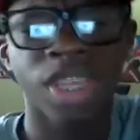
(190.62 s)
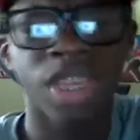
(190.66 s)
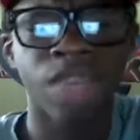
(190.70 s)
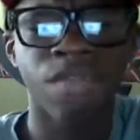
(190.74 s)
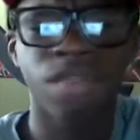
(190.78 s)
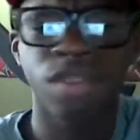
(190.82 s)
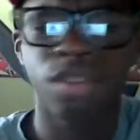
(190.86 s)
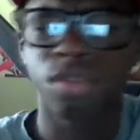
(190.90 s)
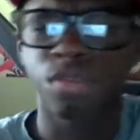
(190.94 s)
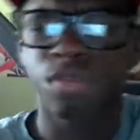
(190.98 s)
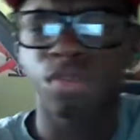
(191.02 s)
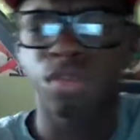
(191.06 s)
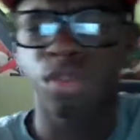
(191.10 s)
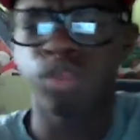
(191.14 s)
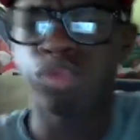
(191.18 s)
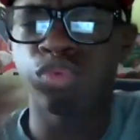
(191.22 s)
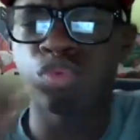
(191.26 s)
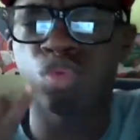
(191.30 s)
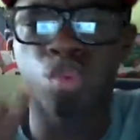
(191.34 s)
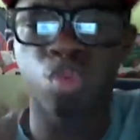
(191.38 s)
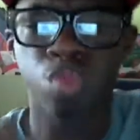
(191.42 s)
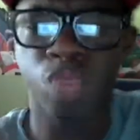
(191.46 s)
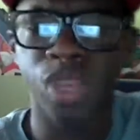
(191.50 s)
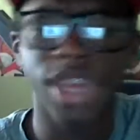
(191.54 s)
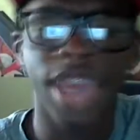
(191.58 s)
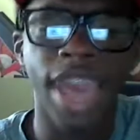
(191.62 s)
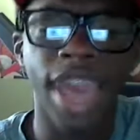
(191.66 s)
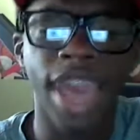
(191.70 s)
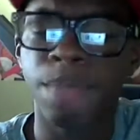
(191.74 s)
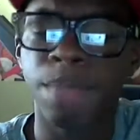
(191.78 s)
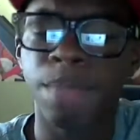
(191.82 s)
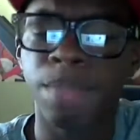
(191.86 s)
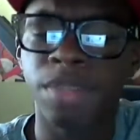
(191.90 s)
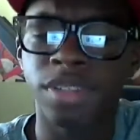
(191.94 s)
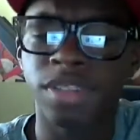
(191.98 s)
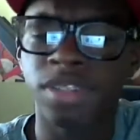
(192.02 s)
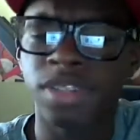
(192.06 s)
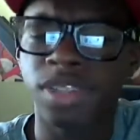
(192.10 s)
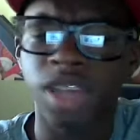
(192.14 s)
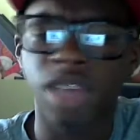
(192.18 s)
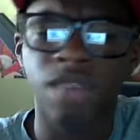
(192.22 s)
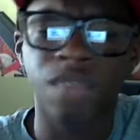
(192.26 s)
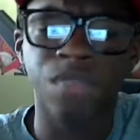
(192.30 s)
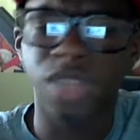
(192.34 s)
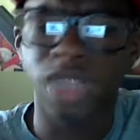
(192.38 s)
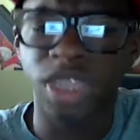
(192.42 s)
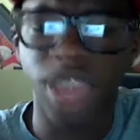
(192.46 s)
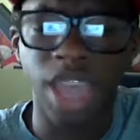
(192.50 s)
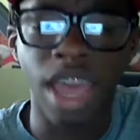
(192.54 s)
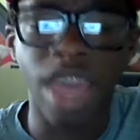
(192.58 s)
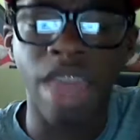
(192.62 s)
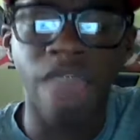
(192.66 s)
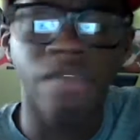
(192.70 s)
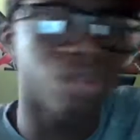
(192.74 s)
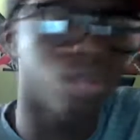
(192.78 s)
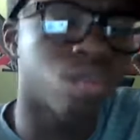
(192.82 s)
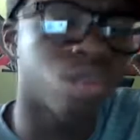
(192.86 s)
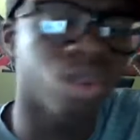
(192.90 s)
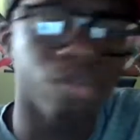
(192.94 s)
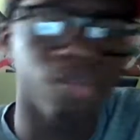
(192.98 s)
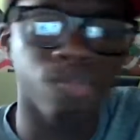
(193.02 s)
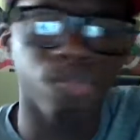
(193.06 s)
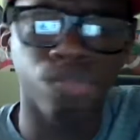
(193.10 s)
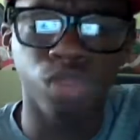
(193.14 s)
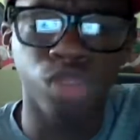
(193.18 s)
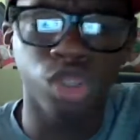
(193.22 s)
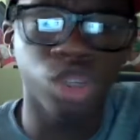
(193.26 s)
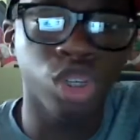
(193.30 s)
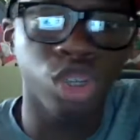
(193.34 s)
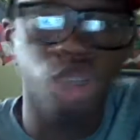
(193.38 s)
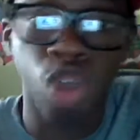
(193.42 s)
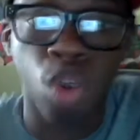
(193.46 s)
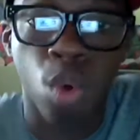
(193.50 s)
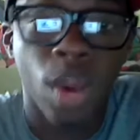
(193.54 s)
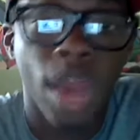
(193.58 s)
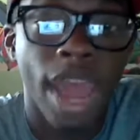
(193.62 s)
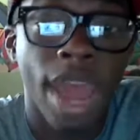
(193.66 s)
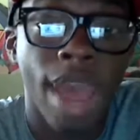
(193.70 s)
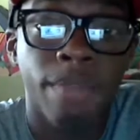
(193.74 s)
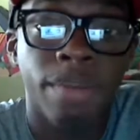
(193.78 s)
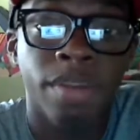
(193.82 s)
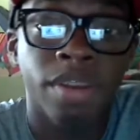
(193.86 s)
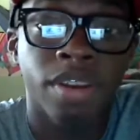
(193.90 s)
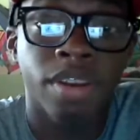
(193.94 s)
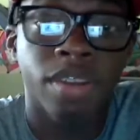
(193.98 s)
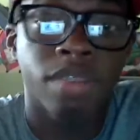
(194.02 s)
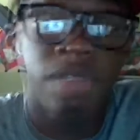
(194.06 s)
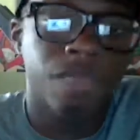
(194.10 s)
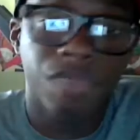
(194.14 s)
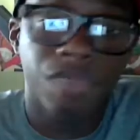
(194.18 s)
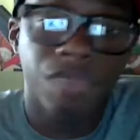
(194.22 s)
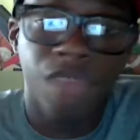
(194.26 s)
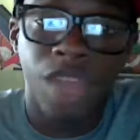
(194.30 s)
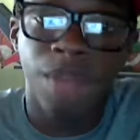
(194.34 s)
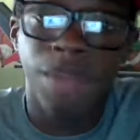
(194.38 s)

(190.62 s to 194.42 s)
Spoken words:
giving the usual recap and stuff because everyone should know what happened. I